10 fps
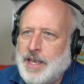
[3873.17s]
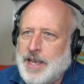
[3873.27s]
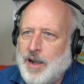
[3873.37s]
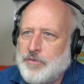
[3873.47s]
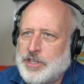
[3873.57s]

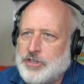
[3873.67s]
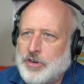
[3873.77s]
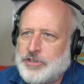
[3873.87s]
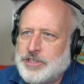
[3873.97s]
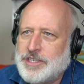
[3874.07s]
However, the
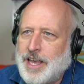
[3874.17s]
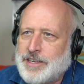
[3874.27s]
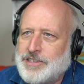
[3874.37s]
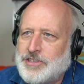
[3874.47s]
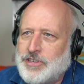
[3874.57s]
church does not
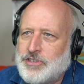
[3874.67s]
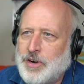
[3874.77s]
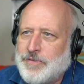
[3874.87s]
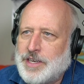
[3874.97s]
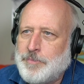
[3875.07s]
exist to
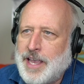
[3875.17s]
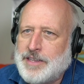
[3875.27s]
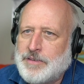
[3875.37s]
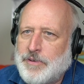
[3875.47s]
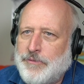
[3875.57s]
serve the
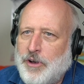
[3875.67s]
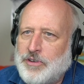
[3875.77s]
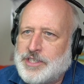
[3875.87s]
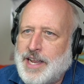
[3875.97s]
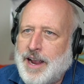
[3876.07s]
demands of a
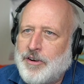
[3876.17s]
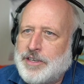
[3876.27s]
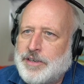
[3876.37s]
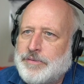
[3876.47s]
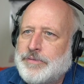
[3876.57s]
false
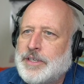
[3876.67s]
narrative.